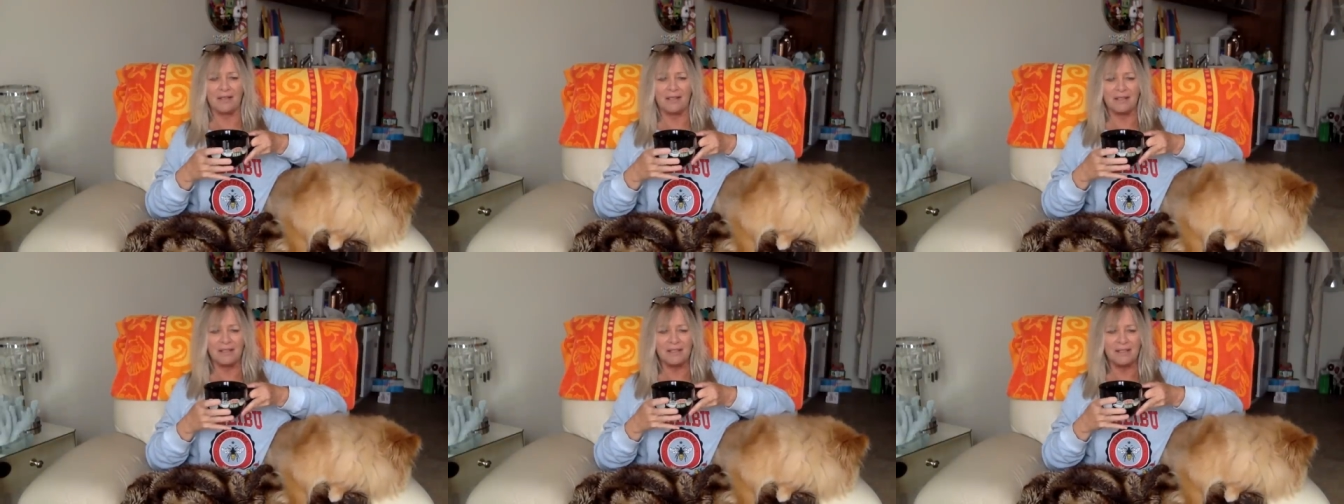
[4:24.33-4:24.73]
I,
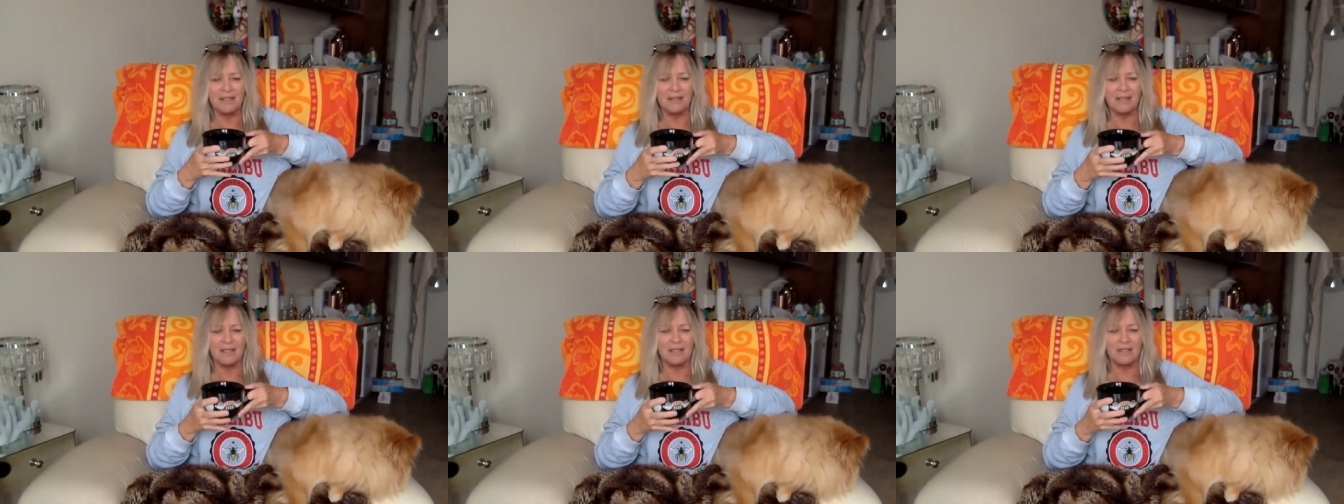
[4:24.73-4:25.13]
I just
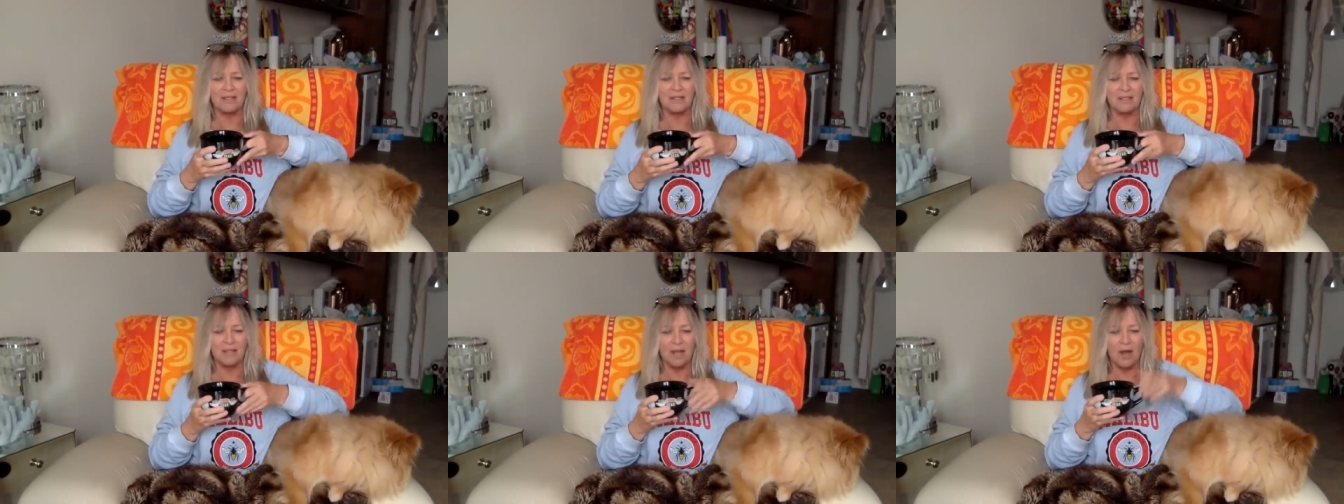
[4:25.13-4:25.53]
think that's
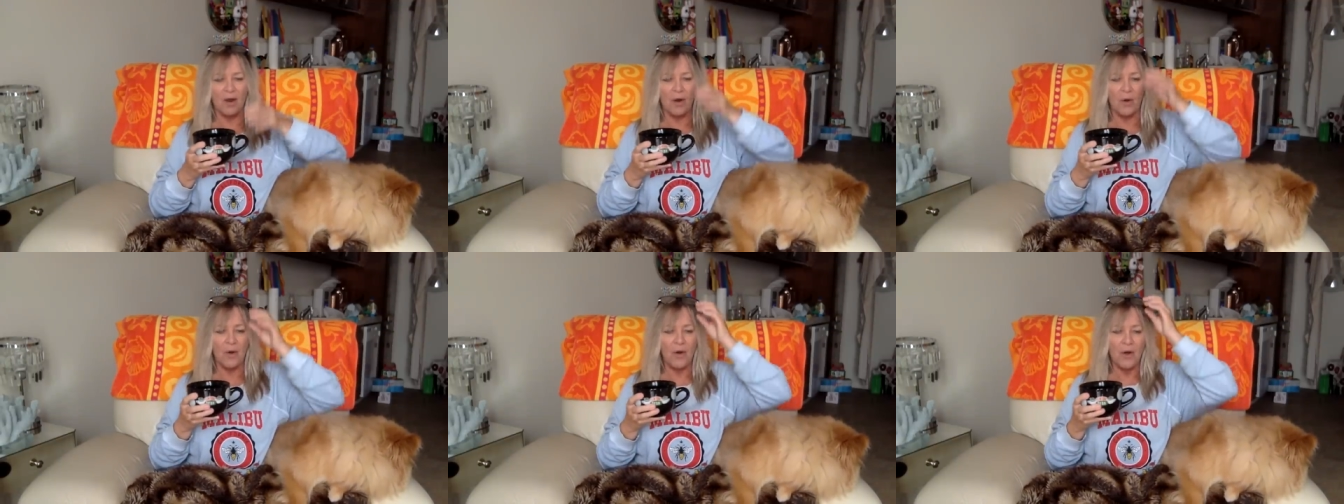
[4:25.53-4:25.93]

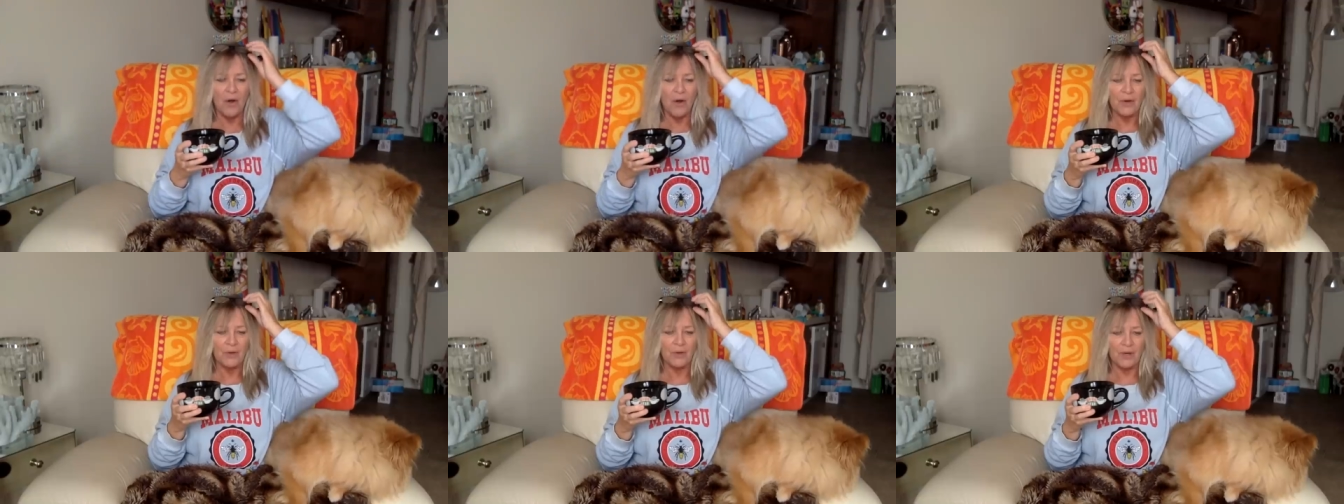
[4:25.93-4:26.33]
so
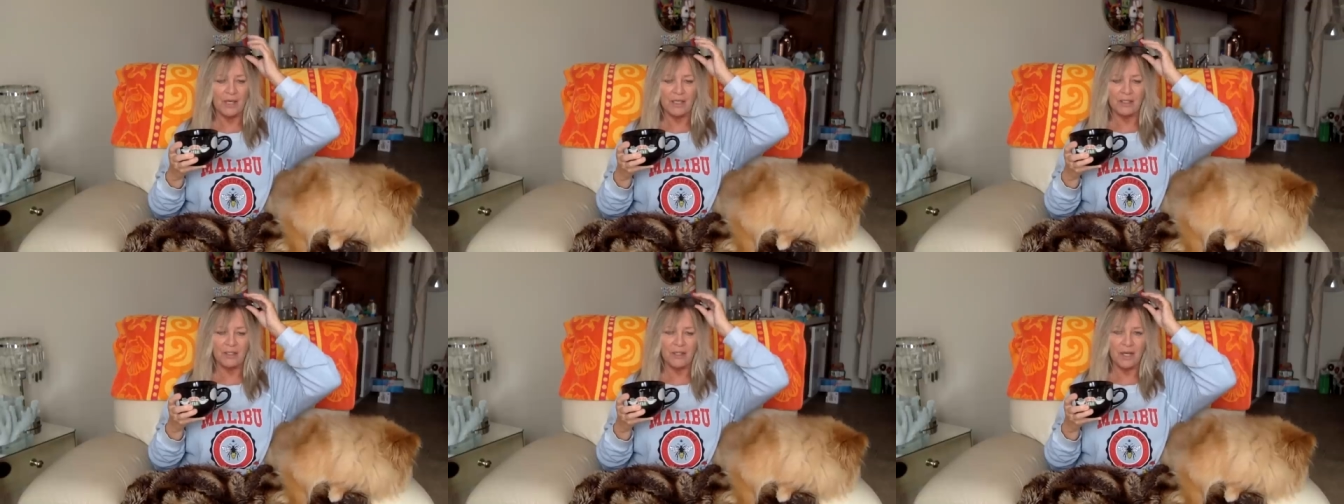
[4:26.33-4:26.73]

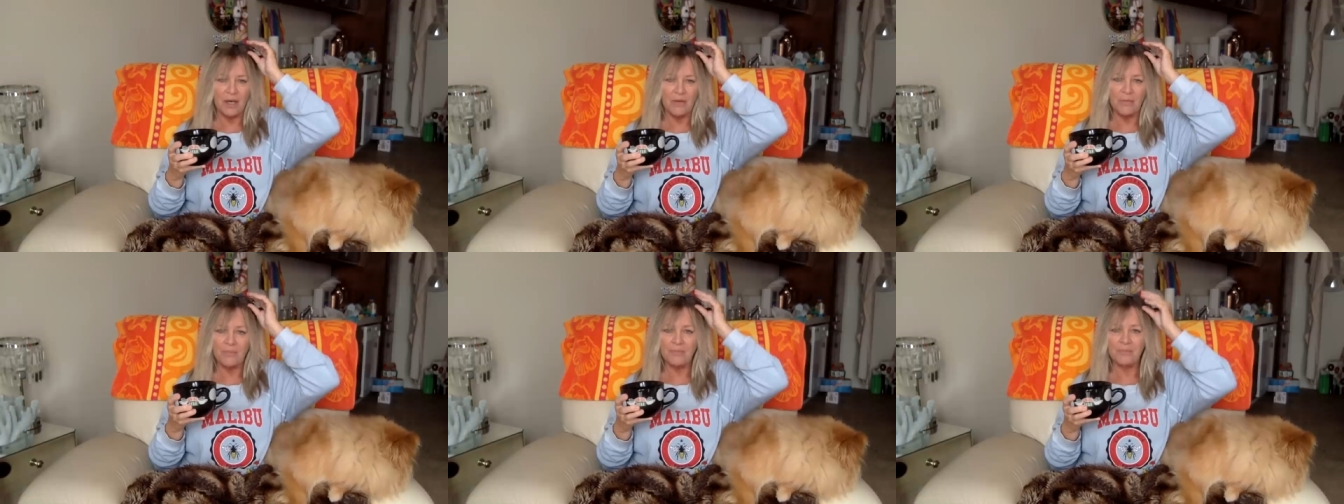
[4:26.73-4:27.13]
great, you
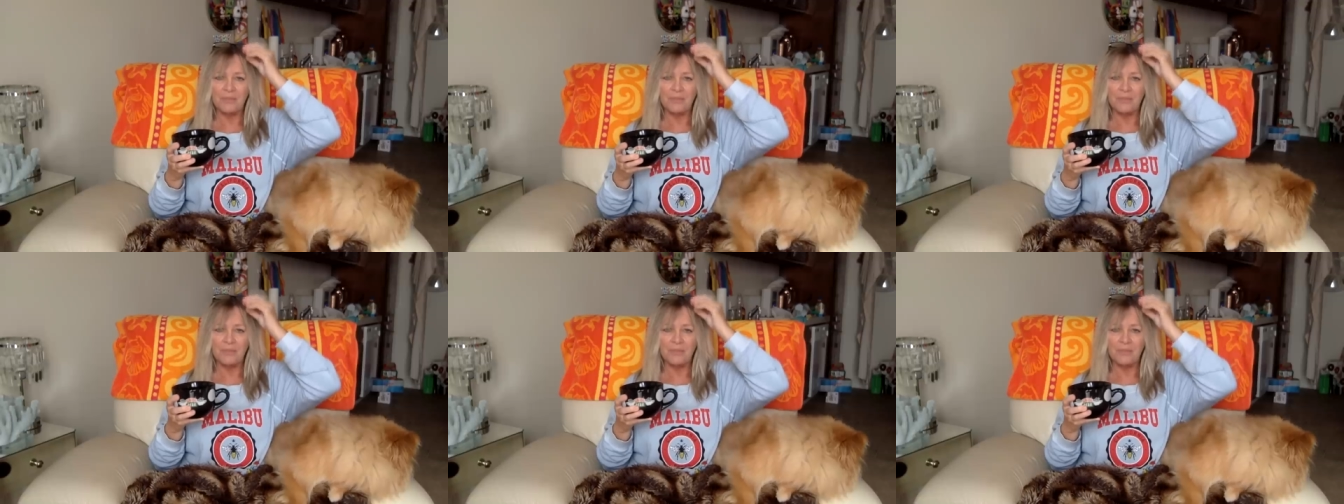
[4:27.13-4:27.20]
know,